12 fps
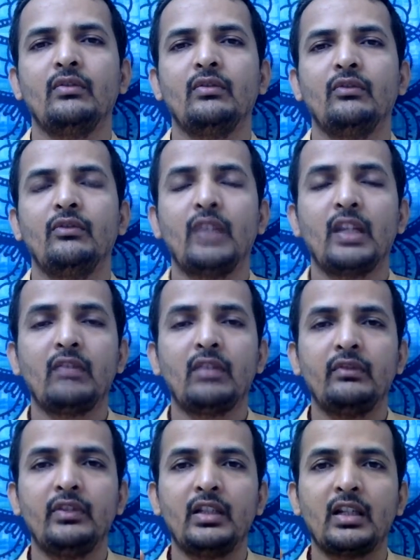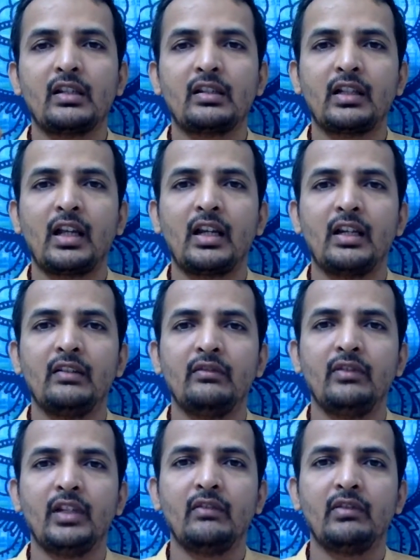Whenever we are sad,
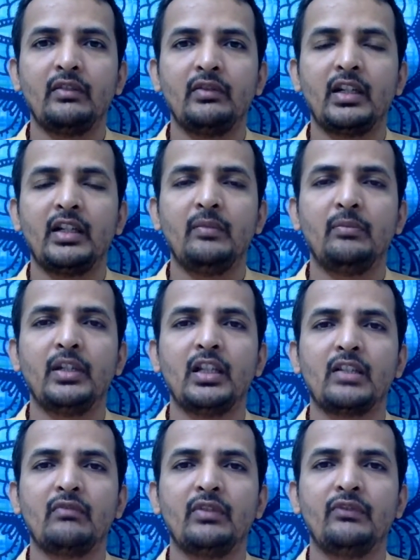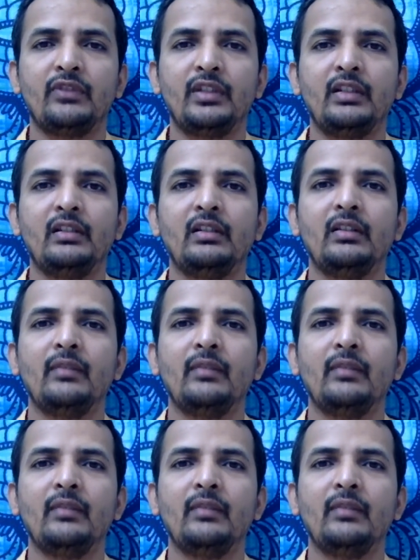whenever we are depressed, we feel